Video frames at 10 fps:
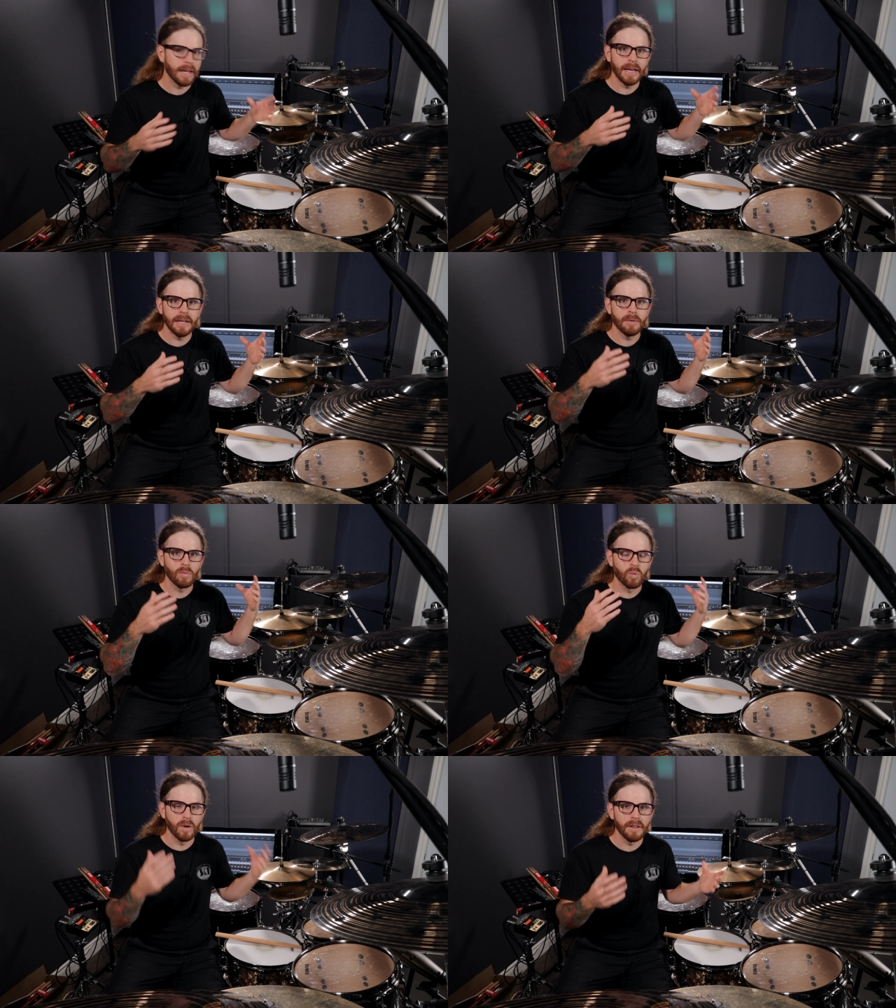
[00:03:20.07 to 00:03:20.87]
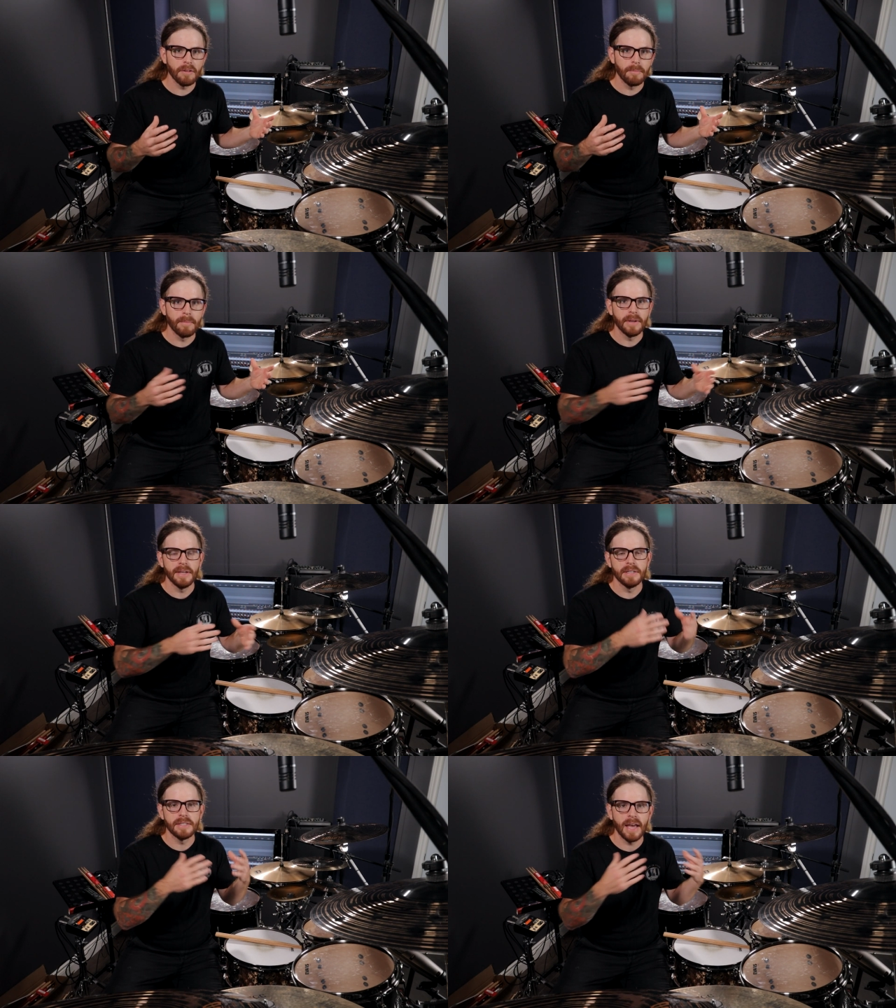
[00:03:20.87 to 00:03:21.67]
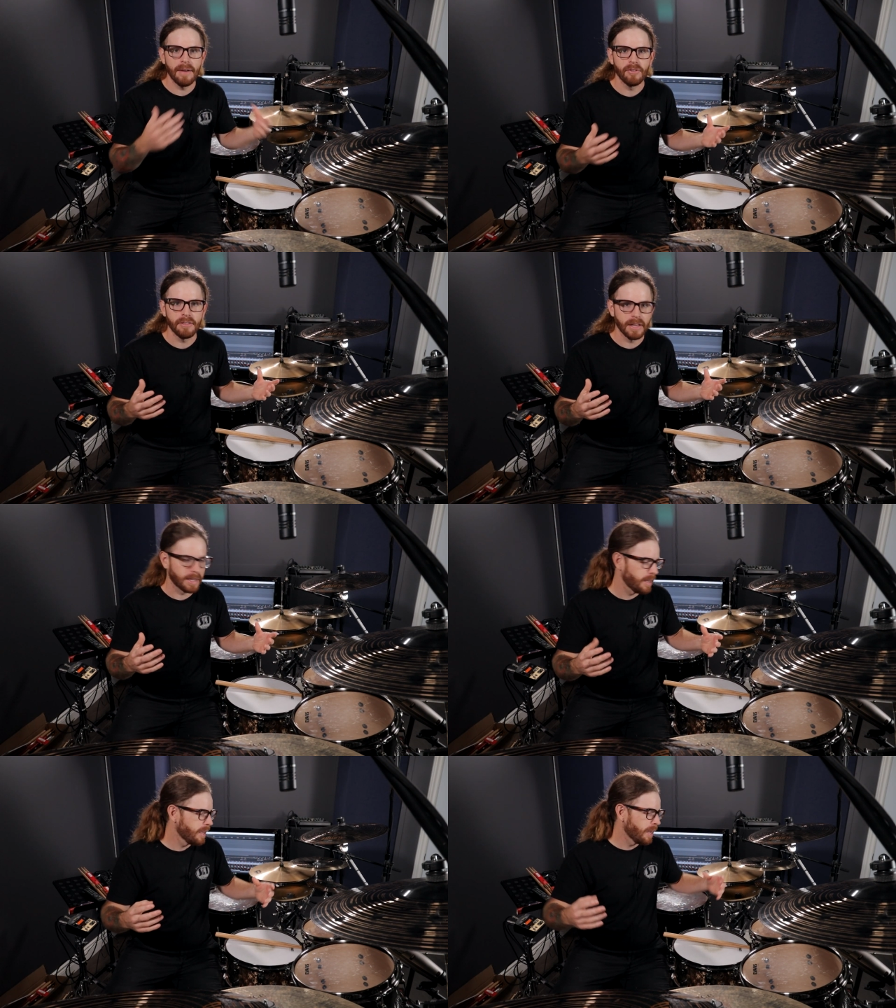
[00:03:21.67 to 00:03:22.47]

and rhythm is everything.